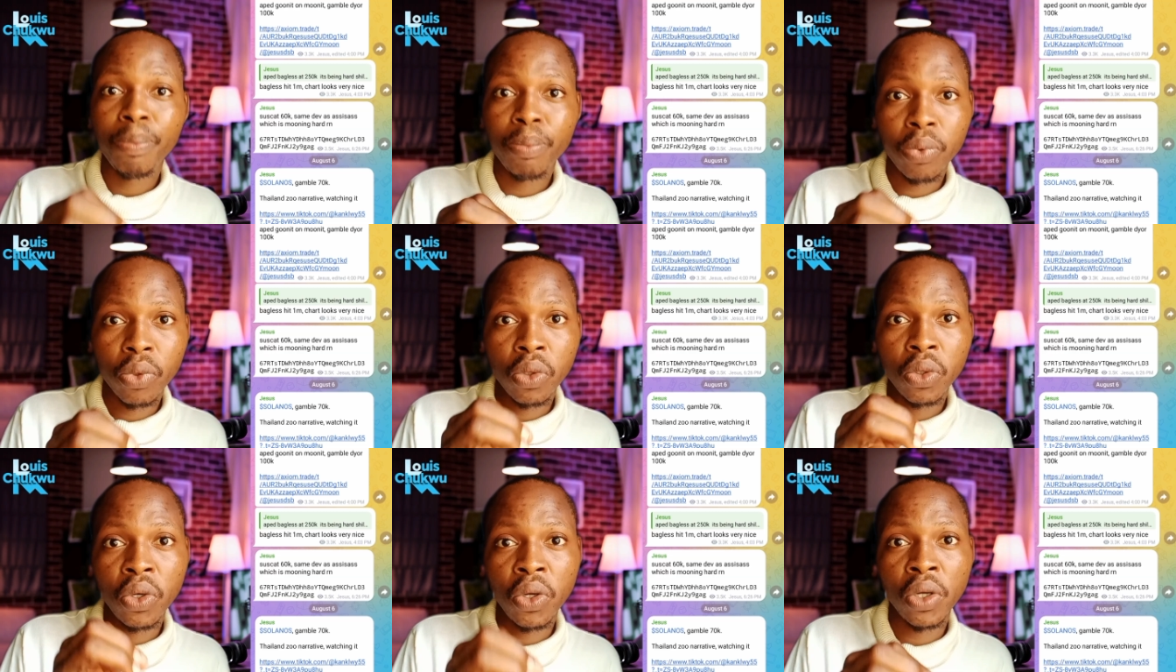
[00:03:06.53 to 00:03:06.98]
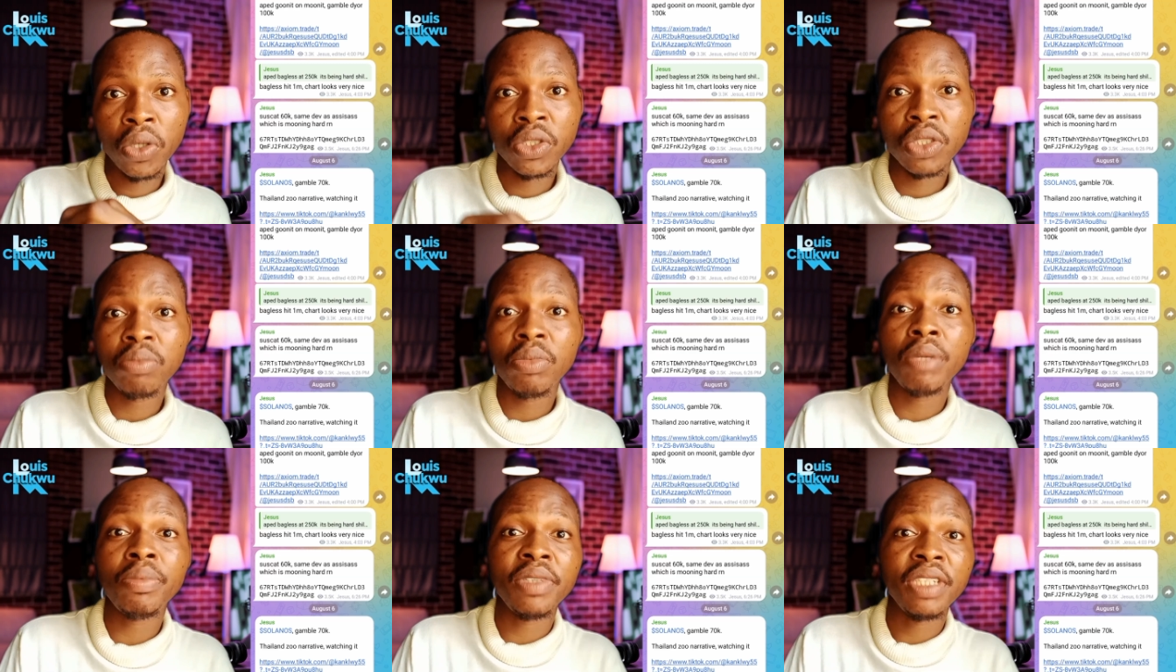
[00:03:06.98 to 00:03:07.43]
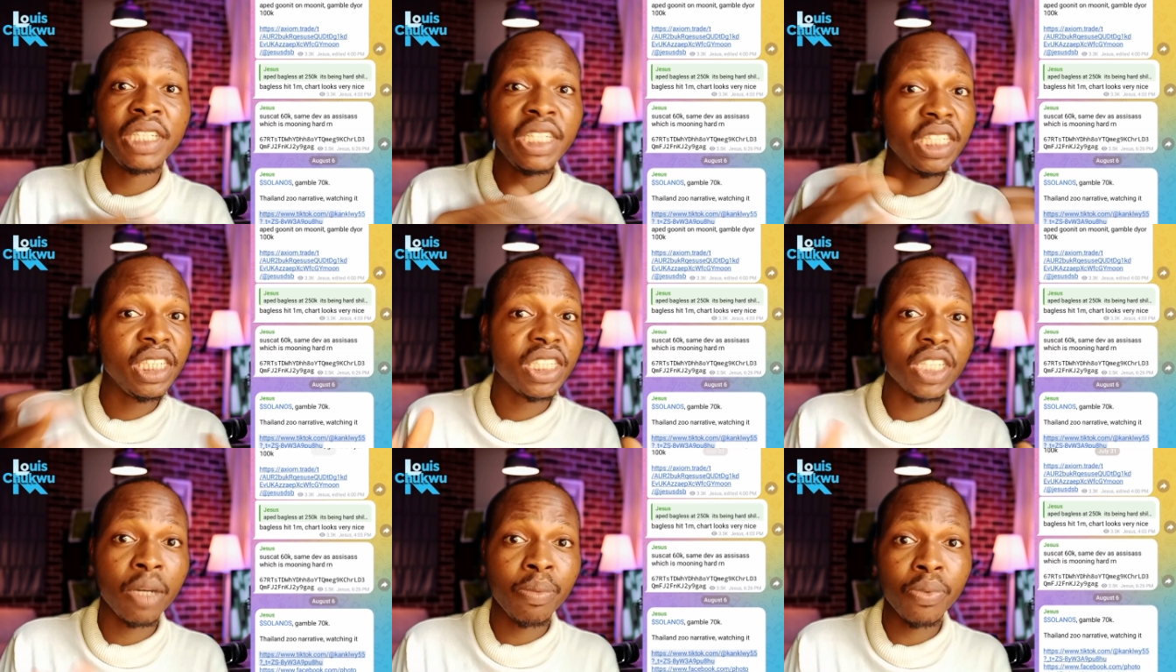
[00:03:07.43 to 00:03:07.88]
products, maybe
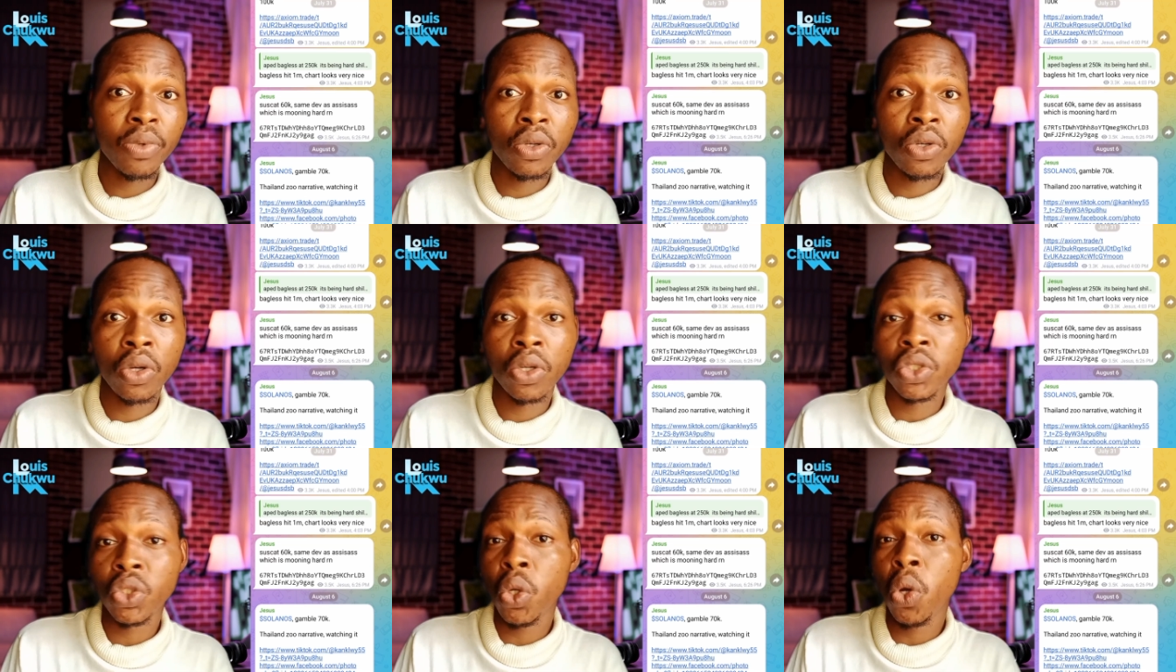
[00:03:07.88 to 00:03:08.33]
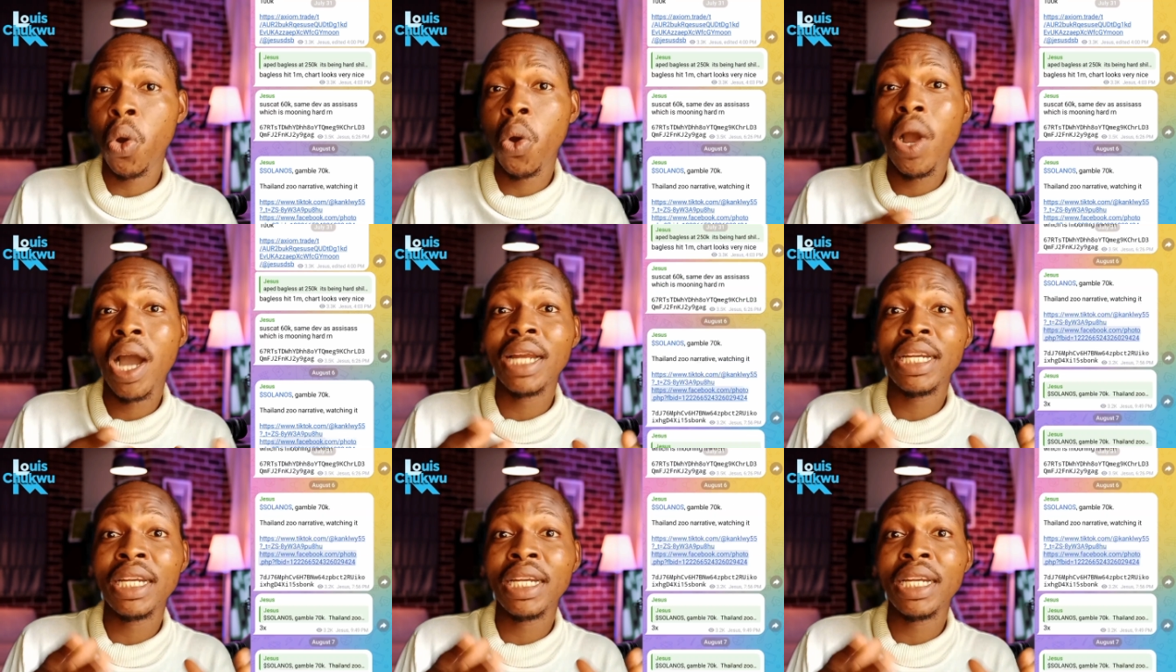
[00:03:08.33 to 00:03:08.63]
digital products or